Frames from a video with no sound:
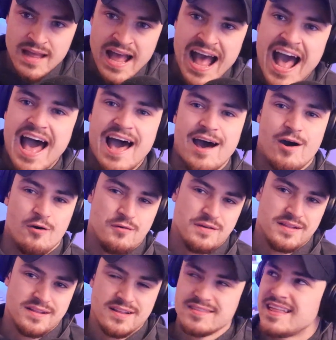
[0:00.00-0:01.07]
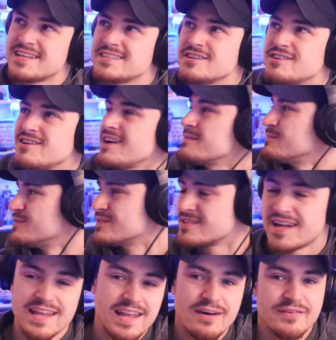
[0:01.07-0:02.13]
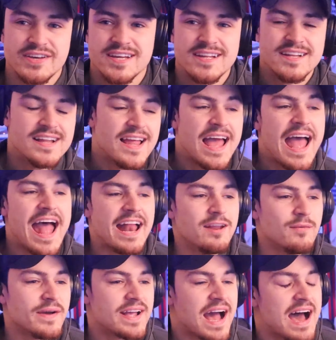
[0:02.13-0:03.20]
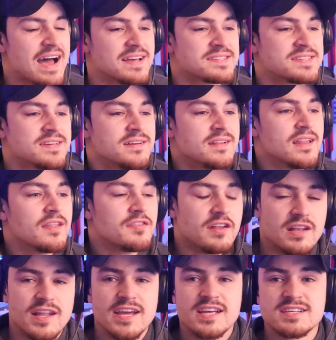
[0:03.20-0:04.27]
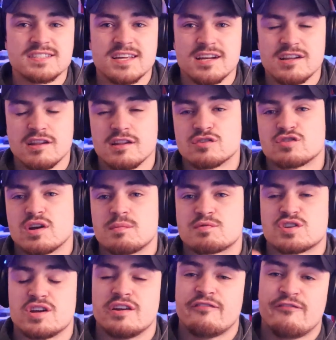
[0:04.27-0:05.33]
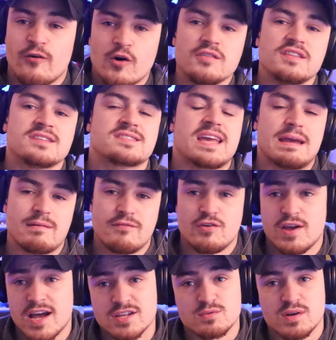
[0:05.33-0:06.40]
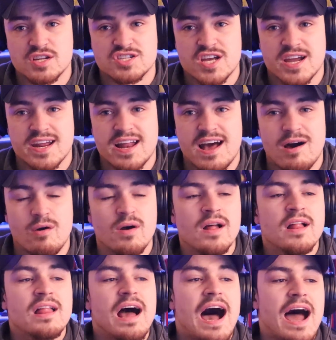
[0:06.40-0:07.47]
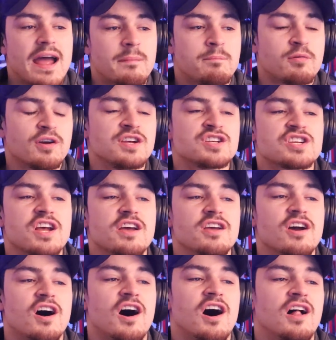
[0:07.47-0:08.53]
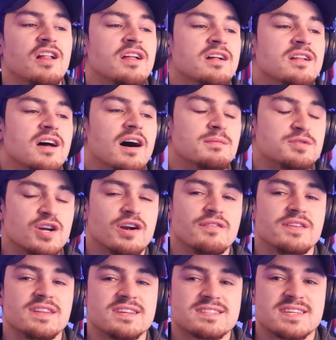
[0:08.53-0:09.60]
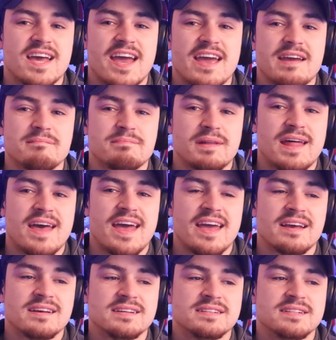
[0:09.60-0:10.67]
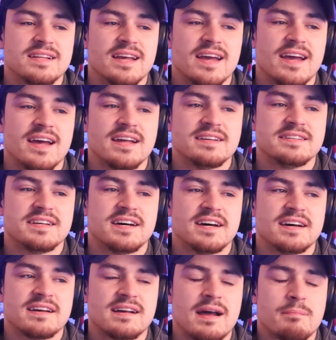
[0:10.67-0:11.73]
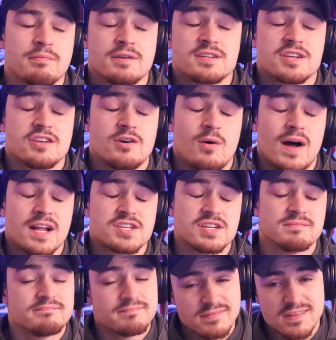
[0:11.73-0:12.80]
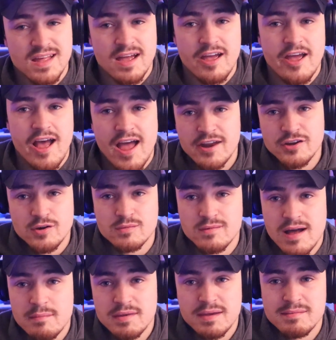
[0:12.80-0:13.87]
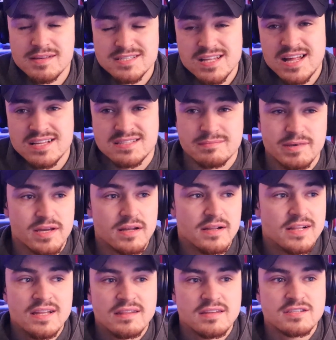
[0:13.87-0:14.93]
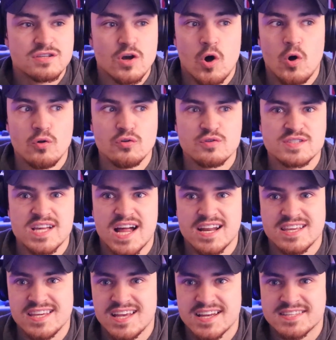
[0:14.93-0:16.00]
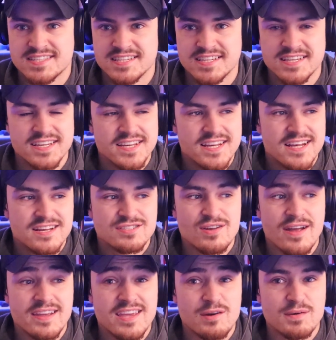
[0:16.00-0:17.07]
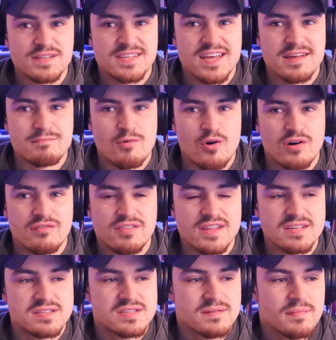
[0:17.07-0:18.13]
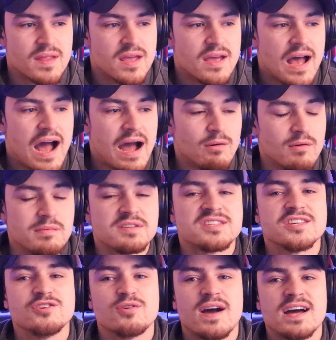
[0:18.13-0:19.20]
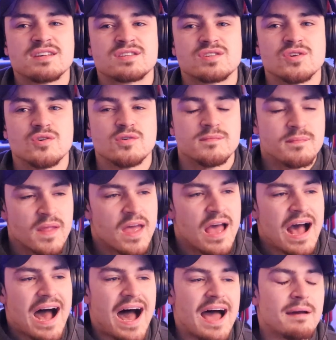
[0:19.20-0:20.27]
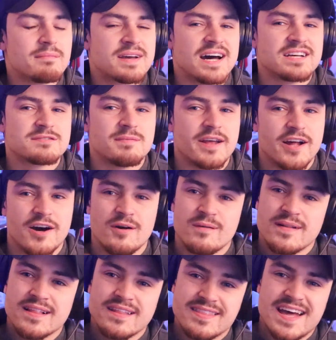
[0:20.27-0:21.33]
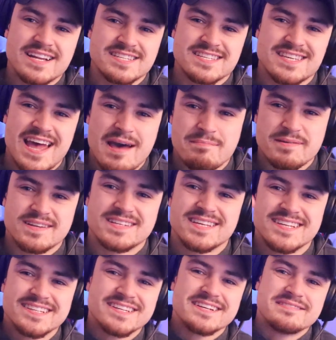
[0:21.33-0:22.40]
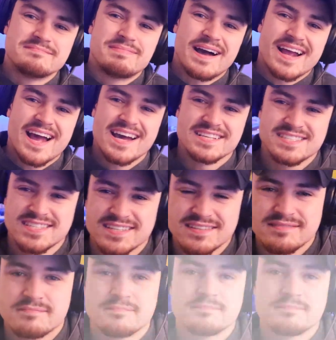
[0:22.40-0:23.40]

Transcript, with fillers: How? That's incredible. I love it. Anyway, guys, the link is in the description for this game if you guys want to check it out. I appreciate y'all observing this gameplay, and uh, I appreciate you watching. I, I do. I mean, it means a lot to me. This is a whole new Sonic dot E X E, so I can't wait to get more of this. I will be seeing you guys soon. I'm Cosmitto. That just happened. Bye, guys.